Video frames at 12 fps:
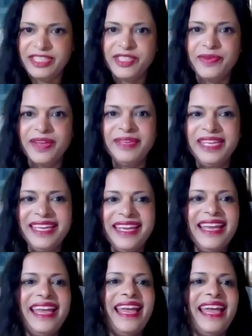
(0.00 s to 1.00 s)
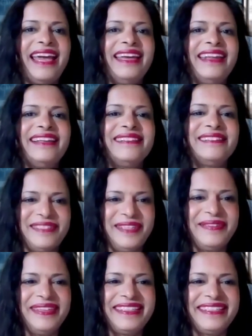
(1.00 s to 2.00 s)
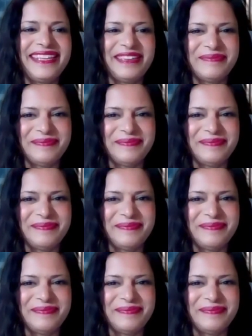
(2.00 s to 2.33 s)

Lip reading: Swami, and I'll see you next time.